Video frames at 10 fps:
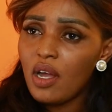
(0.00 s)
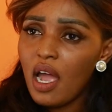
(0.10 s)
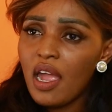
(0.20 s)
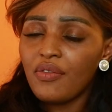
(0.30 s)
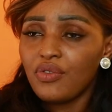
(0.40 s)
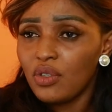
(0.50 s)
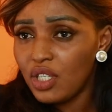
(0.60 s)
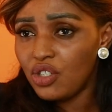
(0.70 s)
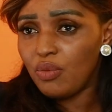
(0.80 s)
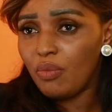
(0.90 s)
I have to
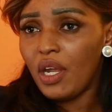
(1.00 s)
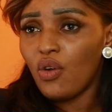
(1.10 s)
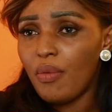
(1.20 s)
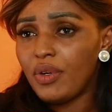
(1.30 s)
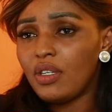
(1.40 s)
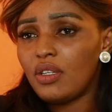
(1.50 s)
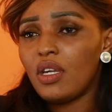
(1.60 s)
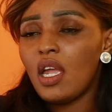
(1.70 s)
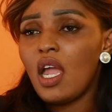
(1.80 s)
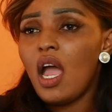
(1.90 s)
teach my
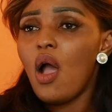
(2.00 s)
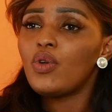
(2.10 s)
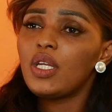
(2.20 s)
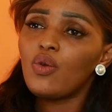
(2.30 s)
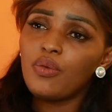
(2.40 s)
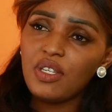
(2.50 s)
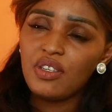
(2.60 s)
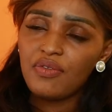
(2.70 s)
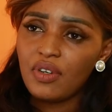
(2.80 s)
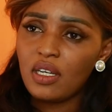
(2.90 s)
community how they could be
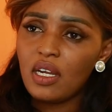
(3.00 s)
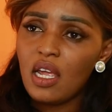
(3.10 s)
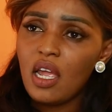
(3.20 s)
different,